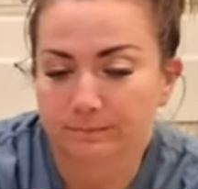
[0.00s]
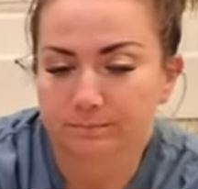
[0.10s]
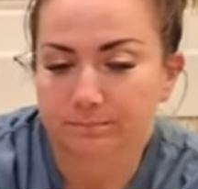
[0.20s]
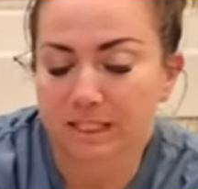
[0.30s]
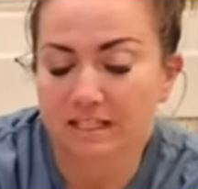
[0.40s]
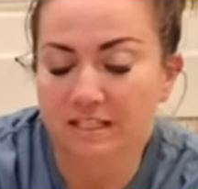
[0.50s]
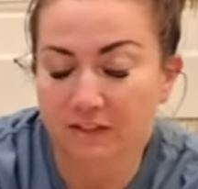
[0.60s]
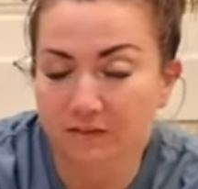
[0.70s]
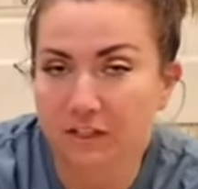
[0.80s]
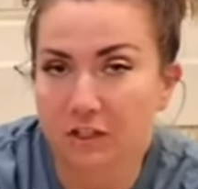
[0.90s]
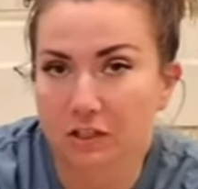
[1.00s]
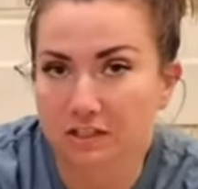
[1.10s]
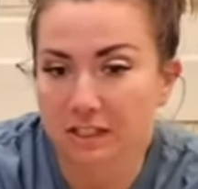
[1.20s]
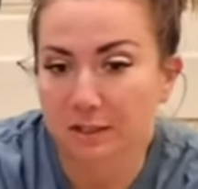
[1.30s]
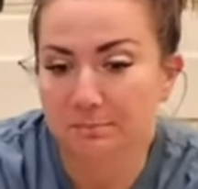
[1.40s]
because they've lived there a long
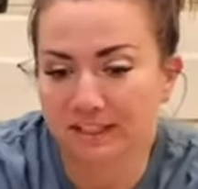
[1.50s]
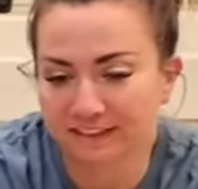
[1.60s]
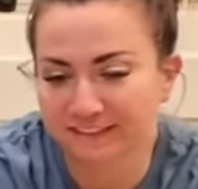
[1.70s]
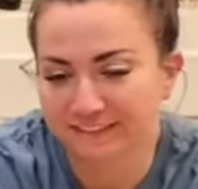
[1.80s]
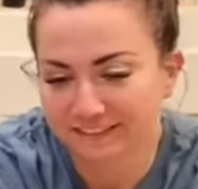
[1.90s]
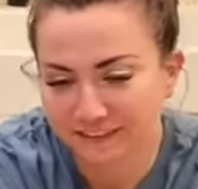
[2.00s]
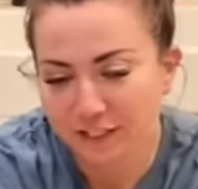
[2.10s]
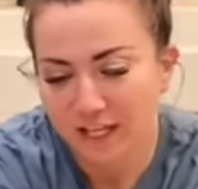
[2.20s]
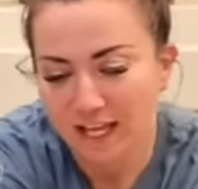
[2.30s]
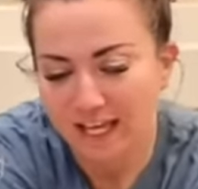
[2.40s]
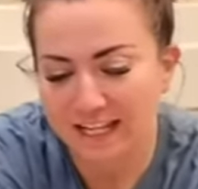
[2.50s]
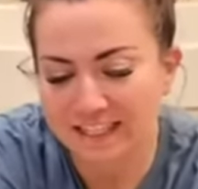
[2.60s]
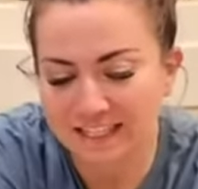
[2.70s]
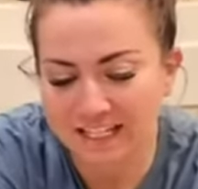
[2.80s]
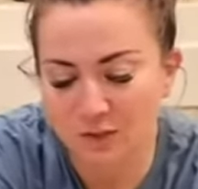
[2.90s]
time. And I
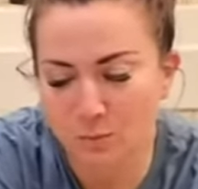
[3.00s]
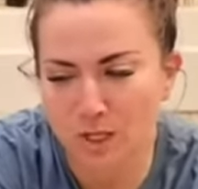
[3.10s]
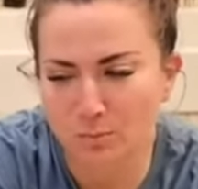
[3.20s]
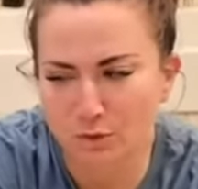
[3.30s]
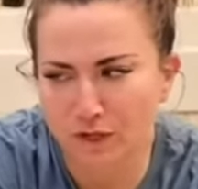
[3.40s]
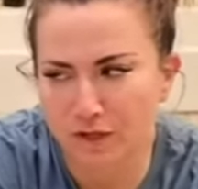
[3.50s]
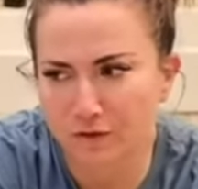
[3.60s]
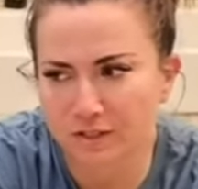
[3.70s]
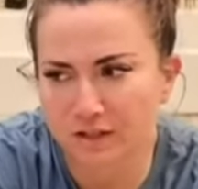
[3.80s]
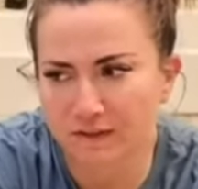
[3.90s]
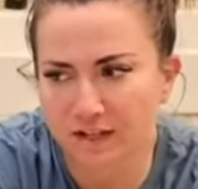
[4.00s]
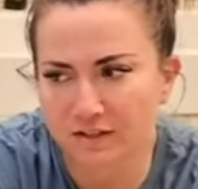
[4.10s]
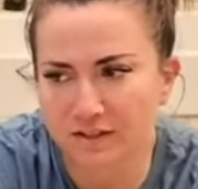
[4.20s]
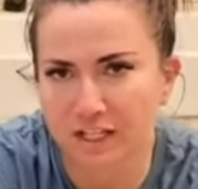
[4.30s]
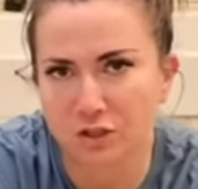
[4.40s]
think they didn't want to move all their stuff out
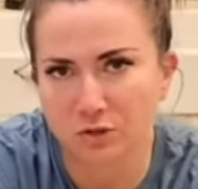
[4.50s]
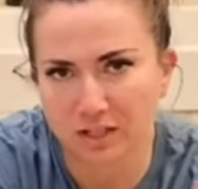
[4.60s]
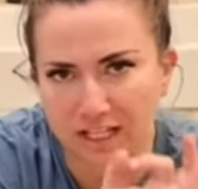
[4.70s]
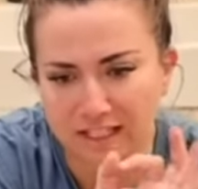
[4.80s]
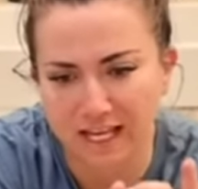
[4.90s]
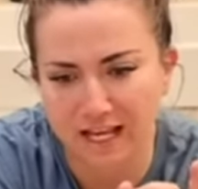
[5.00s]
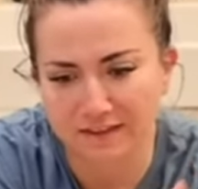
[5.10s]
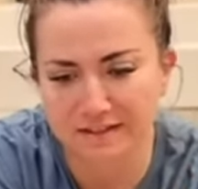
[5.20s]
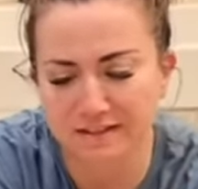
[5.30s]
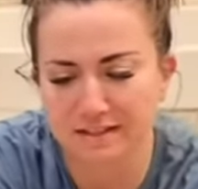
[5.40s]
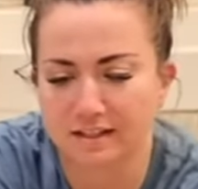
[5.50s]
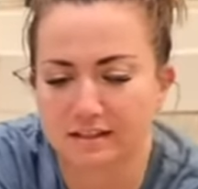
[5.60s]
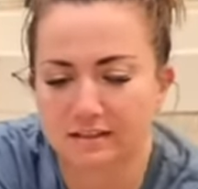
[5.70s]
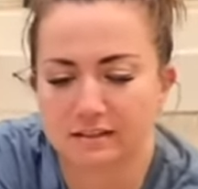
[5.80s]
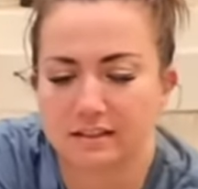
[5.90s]
till they knew, like, yeah, this is
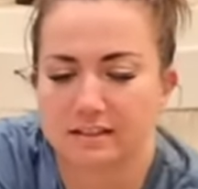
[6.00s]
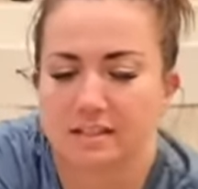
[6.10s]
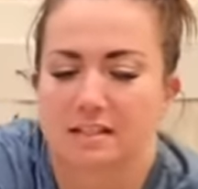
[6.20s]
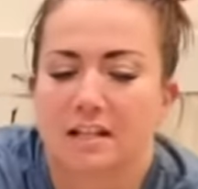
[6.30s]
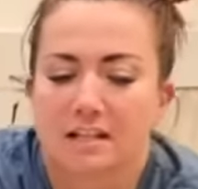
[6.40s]
a done